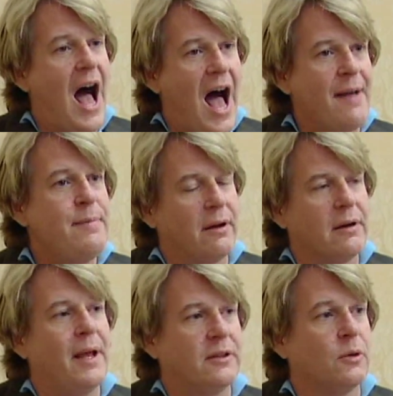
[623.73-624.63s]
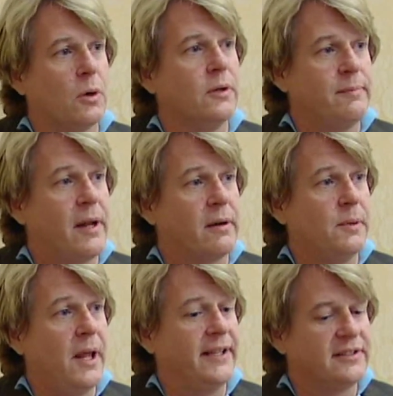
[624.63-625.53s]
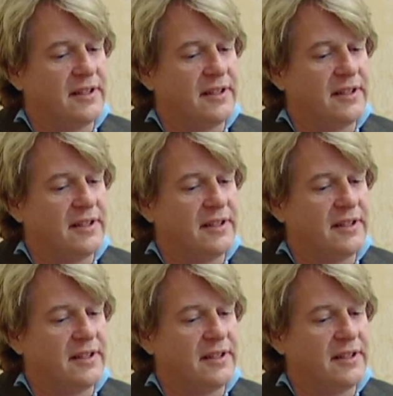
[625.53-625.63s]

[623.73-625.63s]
I'm here to make the world a better place.